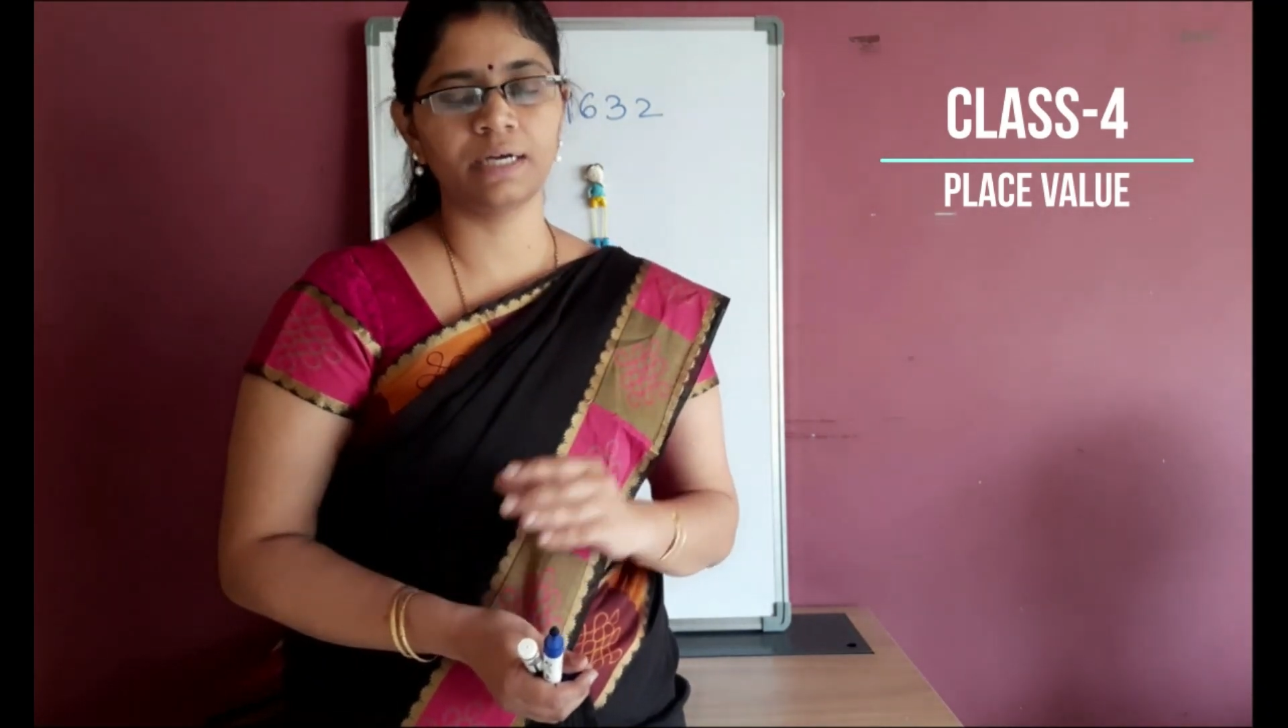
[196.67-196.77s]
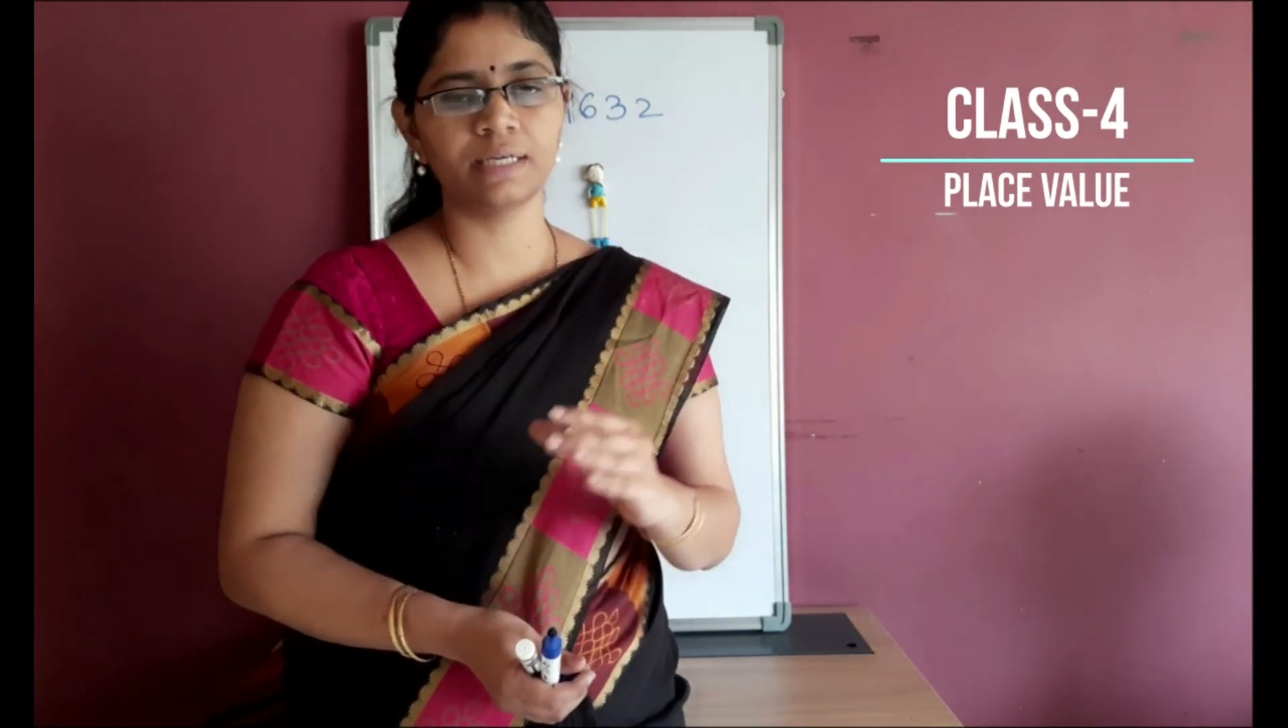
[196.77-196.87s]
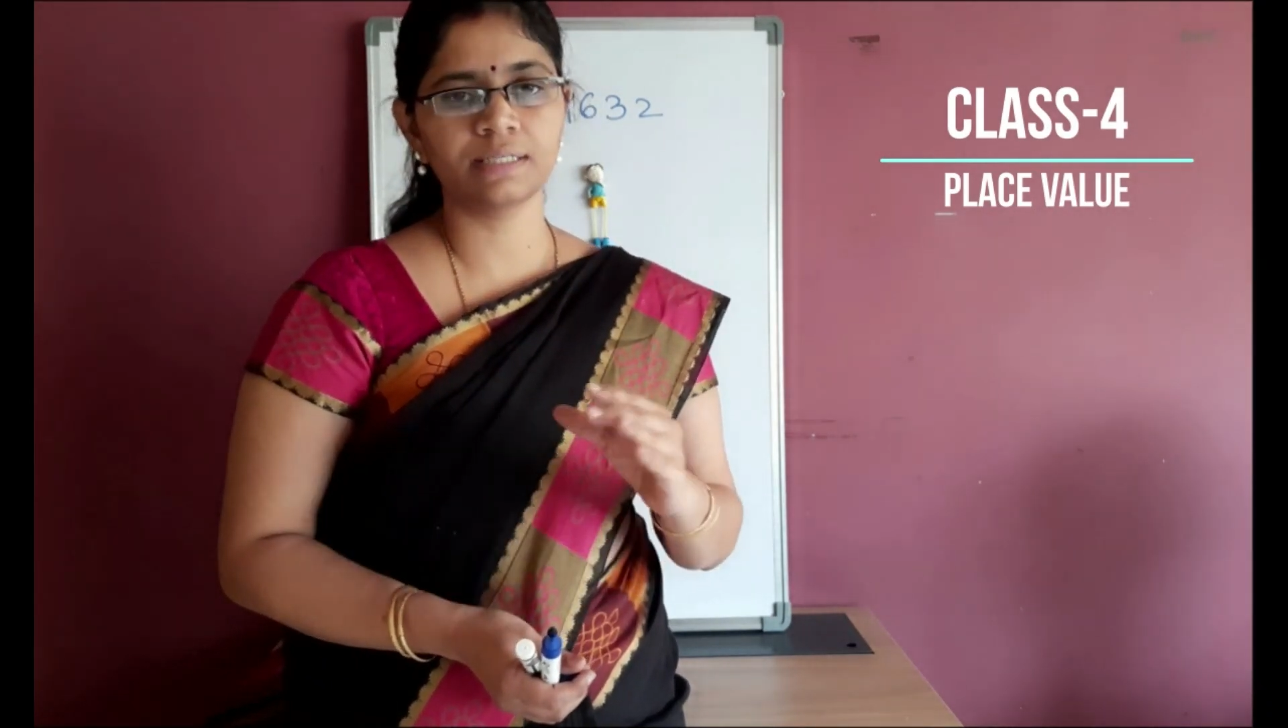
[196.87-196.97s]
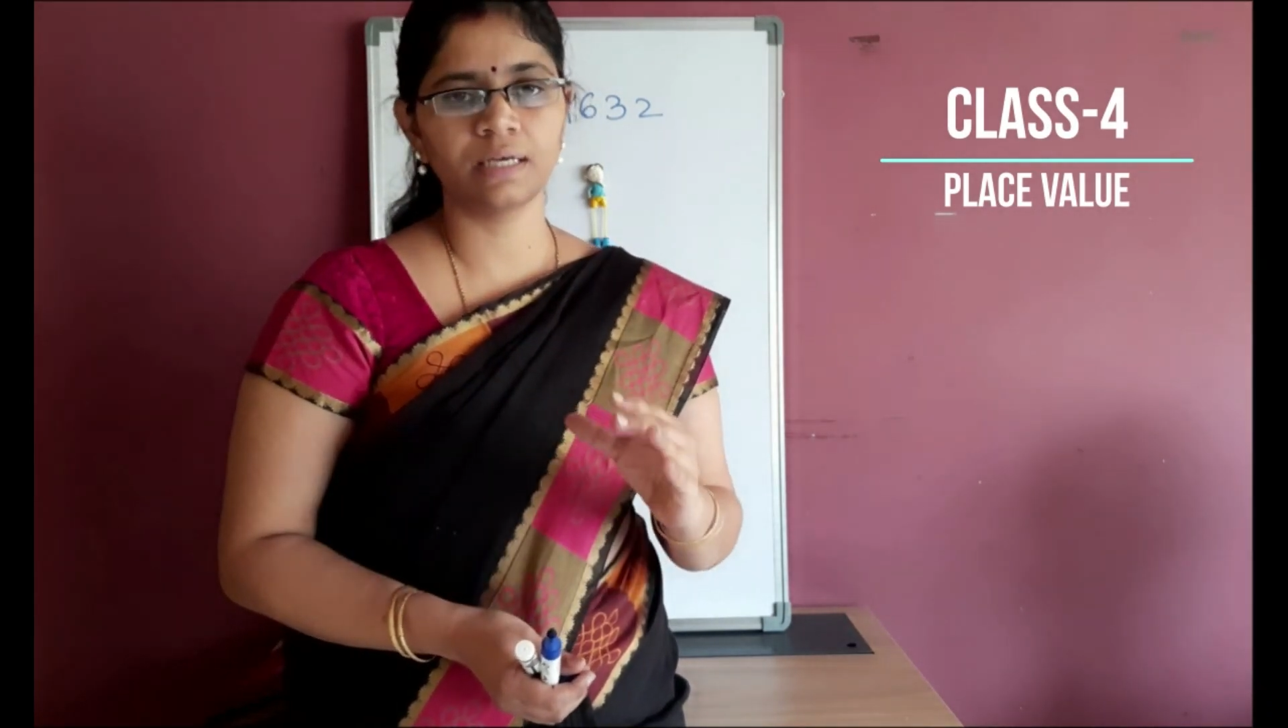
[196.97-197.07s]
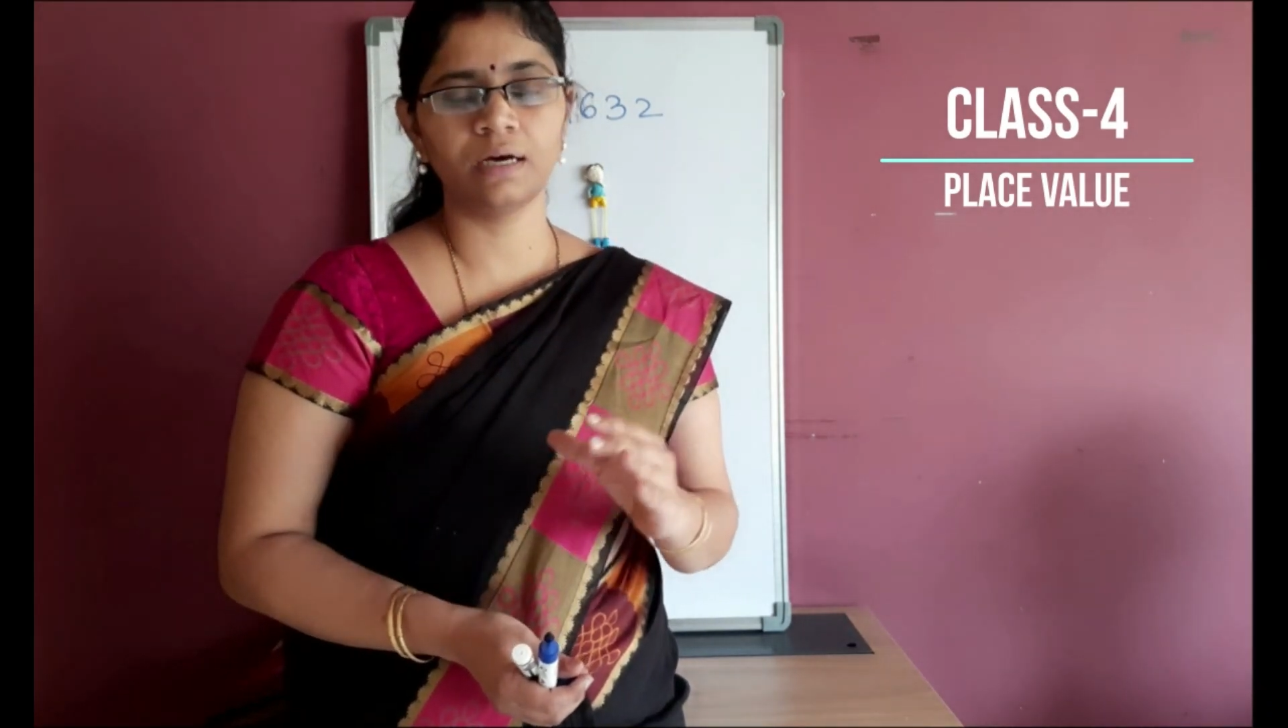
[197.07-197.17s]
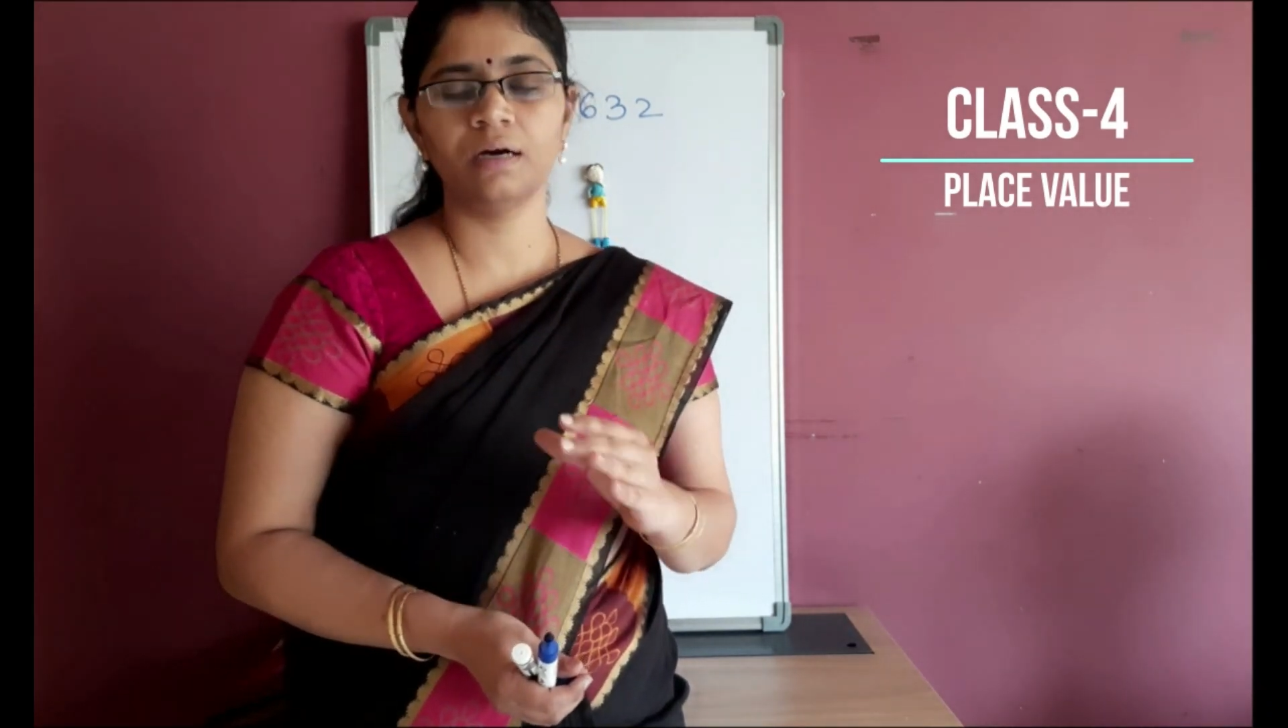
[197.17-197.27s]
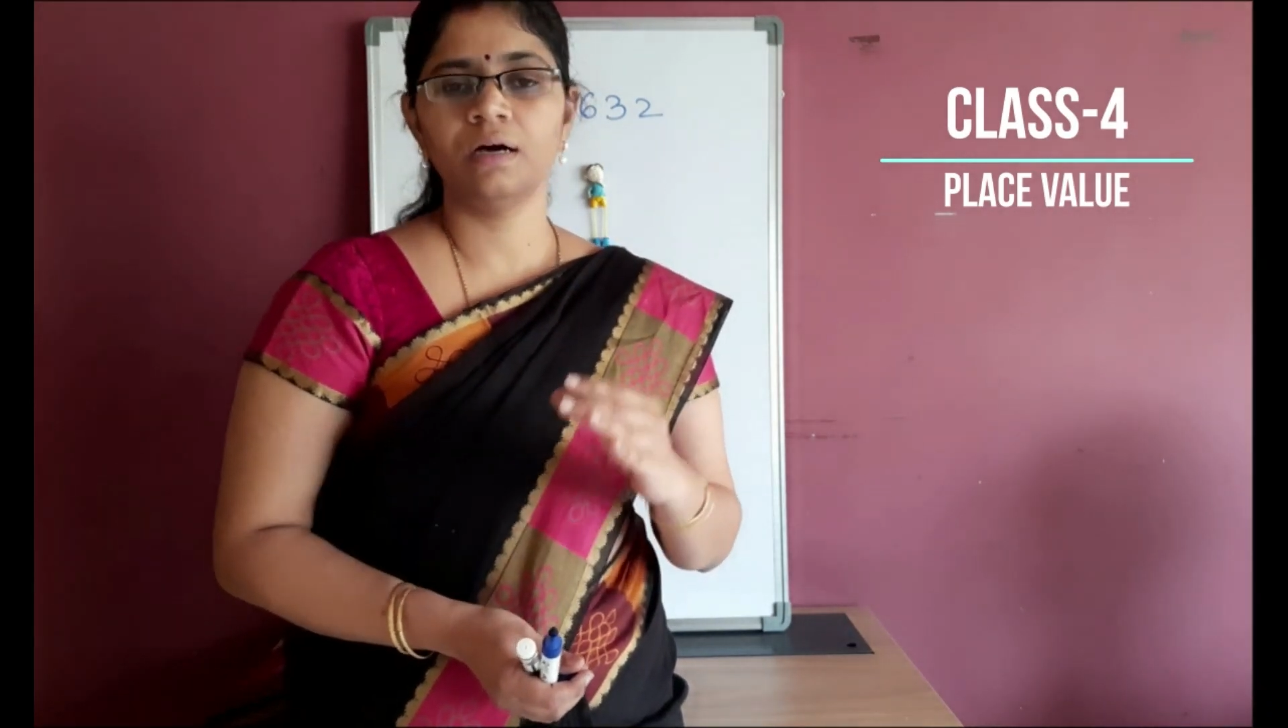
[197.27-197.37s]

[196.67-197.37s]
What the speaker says: that is